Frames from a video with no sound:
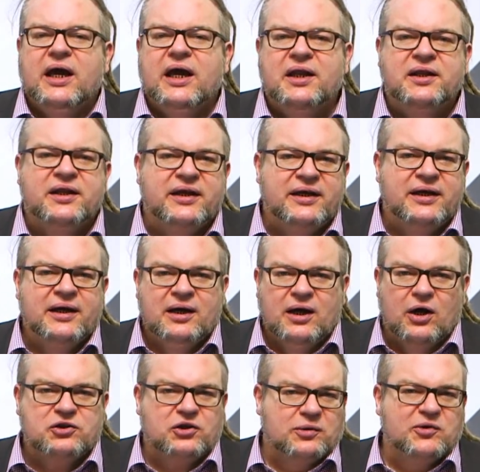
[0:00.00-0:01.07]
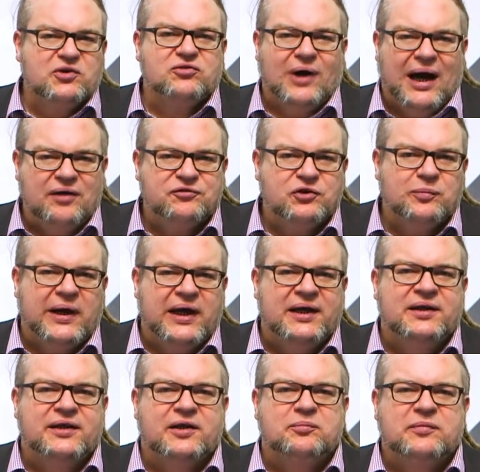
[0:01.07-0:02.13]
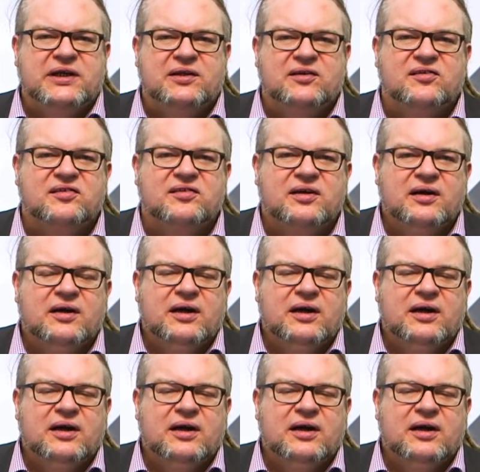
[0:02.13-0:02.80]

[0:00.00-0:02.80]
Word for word: In the autonomous drive domain, that means